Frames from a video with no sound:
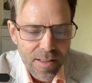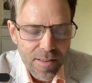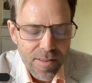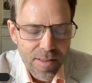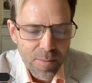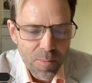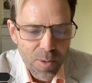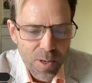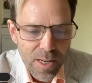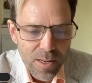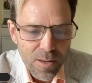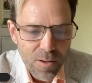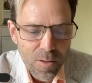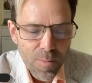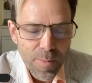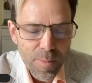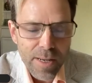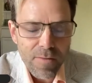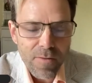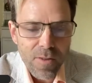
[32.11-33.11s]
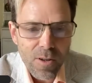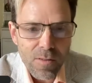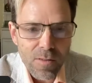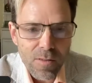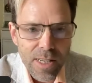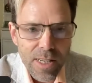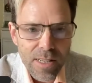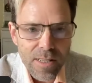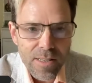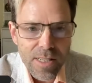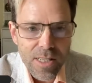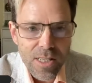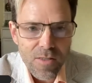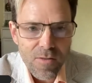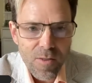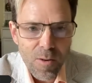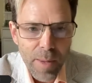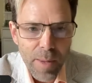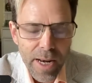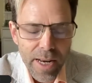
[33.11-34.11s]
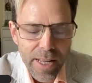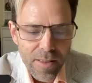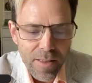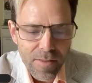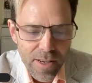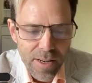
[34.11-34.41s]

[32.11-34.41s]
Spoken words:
someone who's been involved in Extinction Rebellion